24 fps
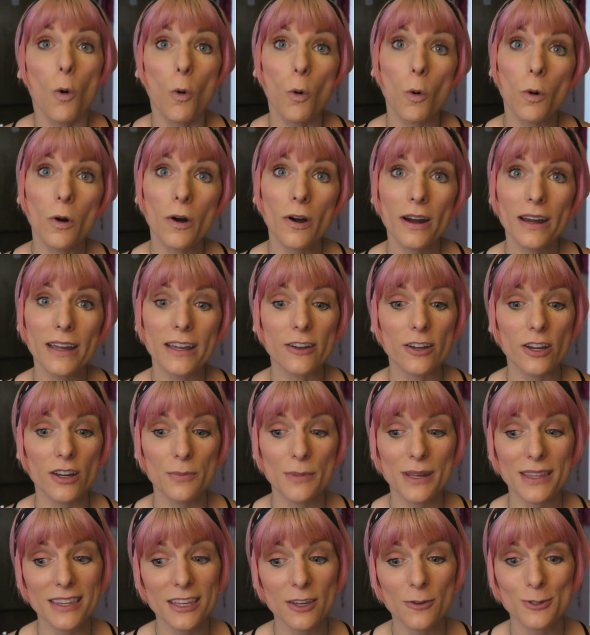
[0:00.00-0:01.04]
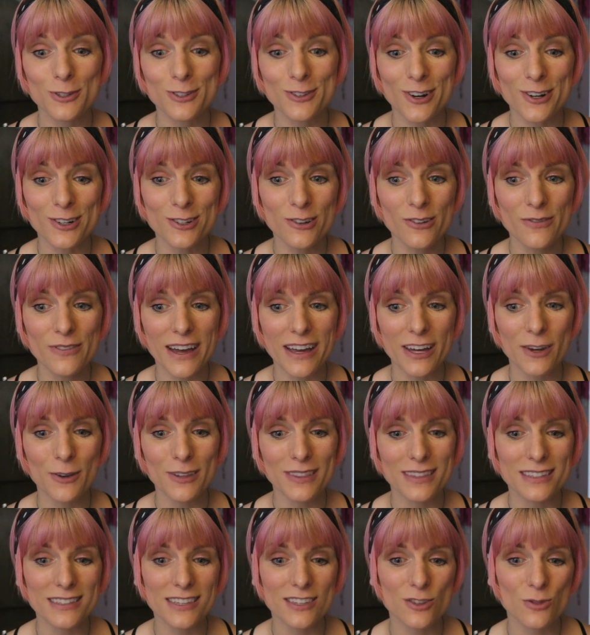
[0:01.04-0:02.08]
Or it could mean that you start to
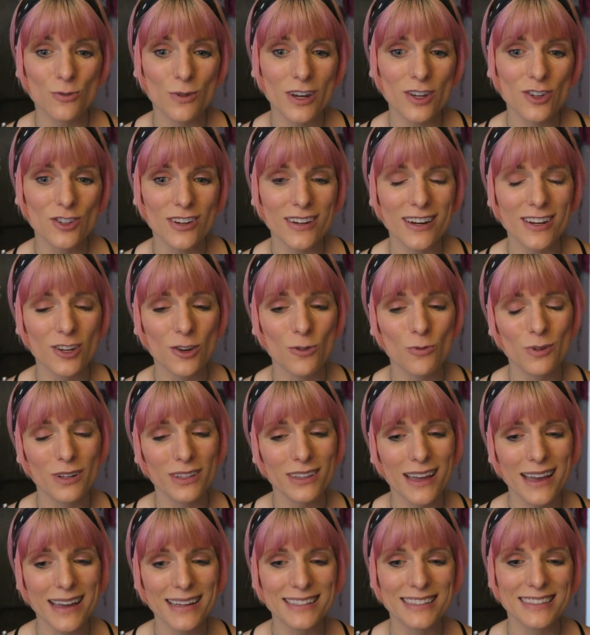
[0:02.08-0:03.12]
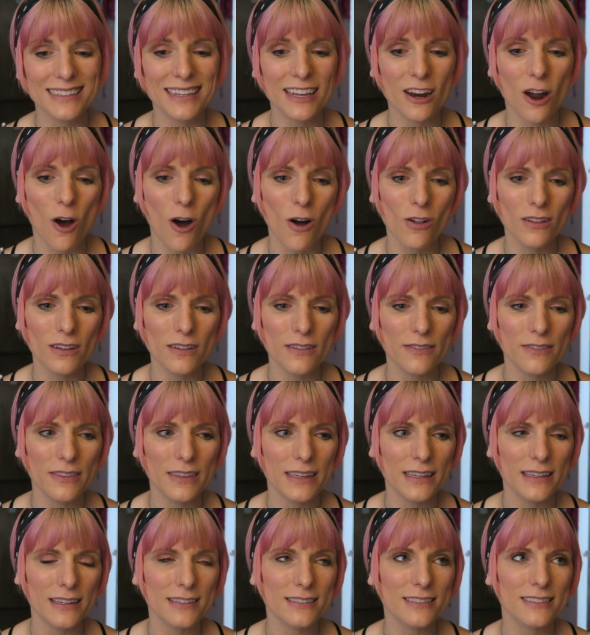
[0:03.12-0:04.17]
evaluate the situation and you realize that all of
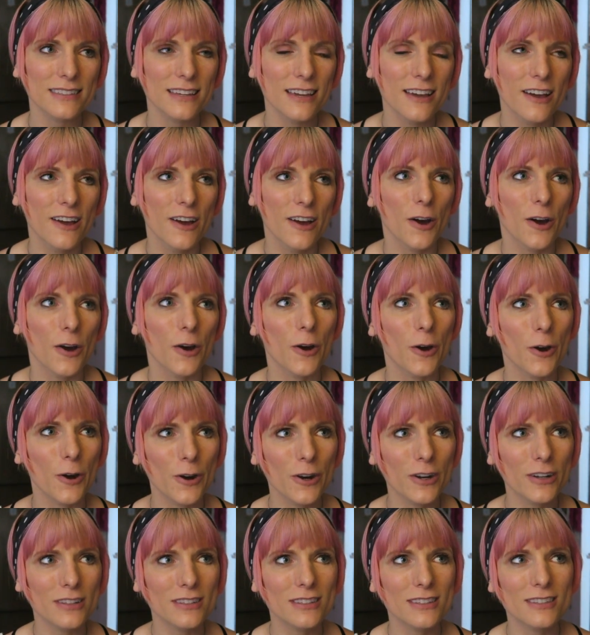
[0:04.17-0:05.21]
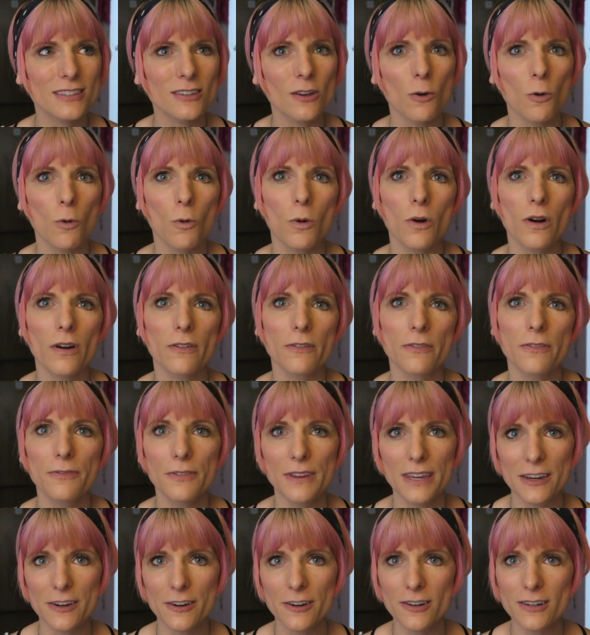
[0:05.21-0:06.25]
these hurts or
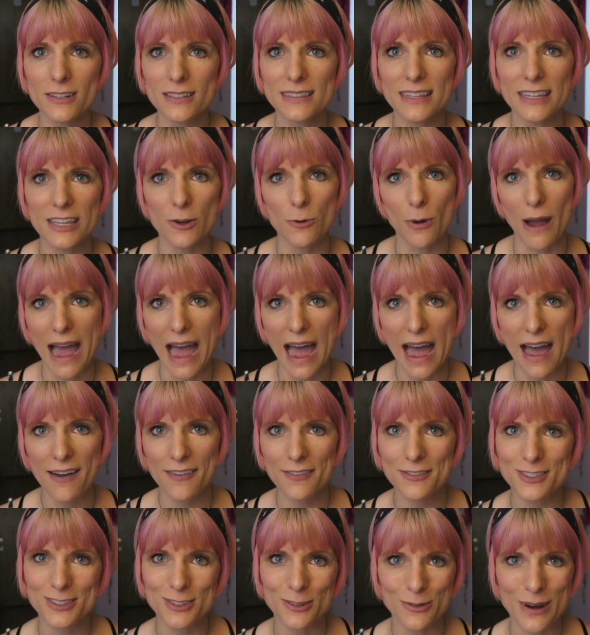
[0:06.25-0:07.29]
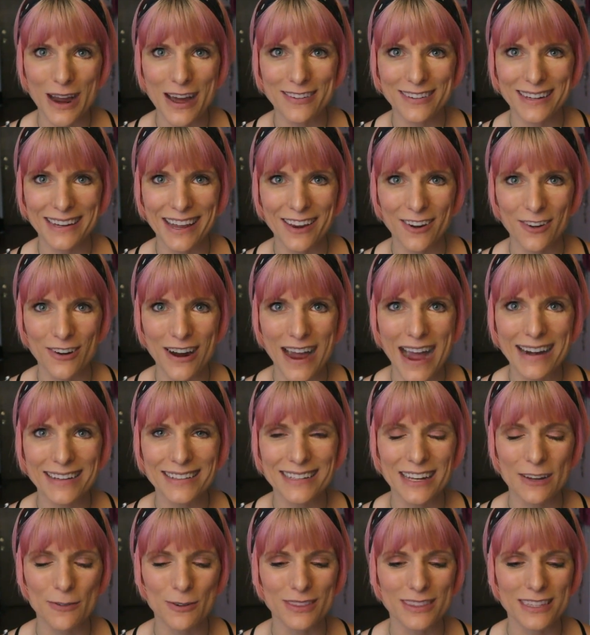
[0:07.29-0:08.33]
fears that you have surrounding
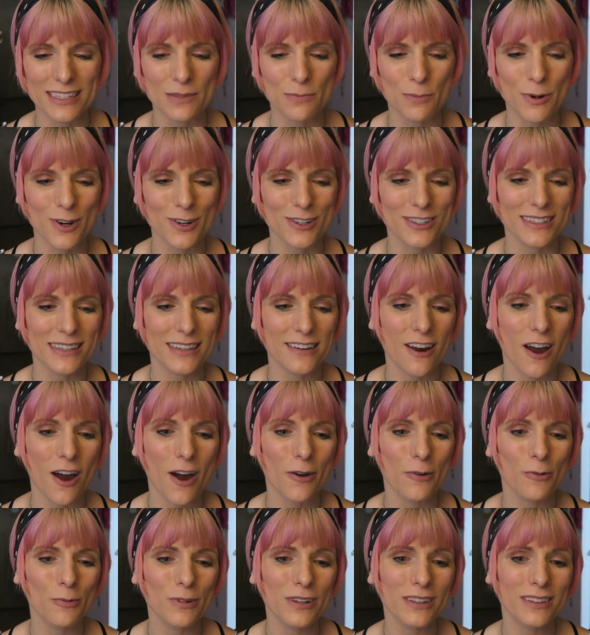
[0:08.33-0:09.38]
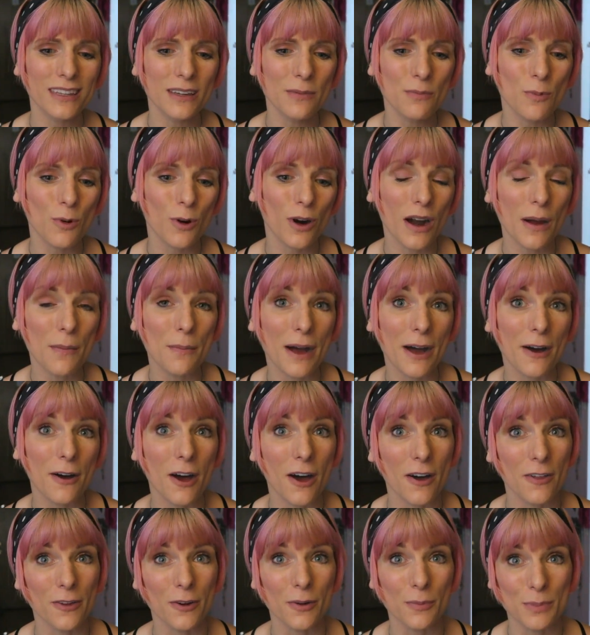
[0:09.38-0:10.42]
interacting with this person are really more
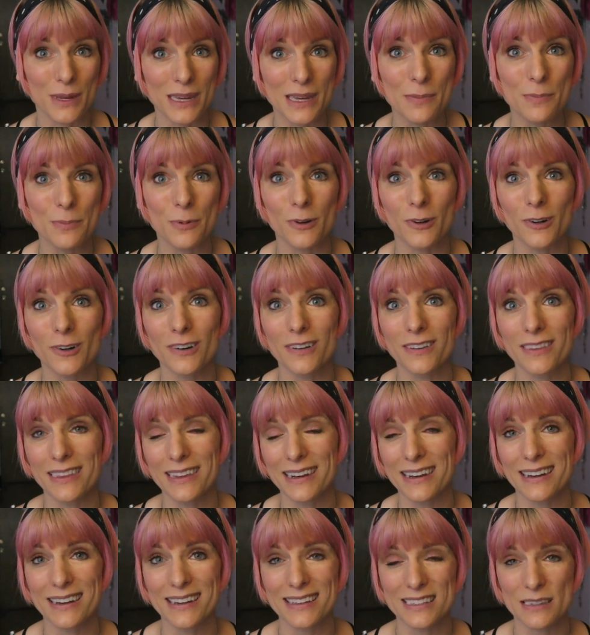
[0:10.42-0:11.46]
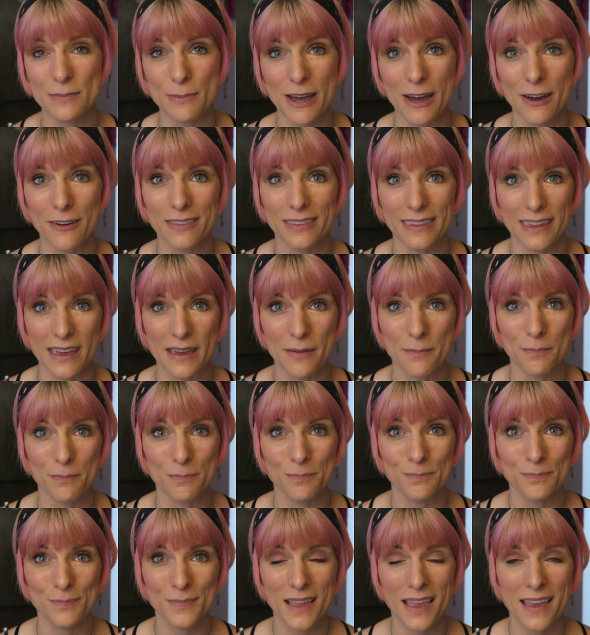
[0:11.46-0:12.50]
about other people than it is about them.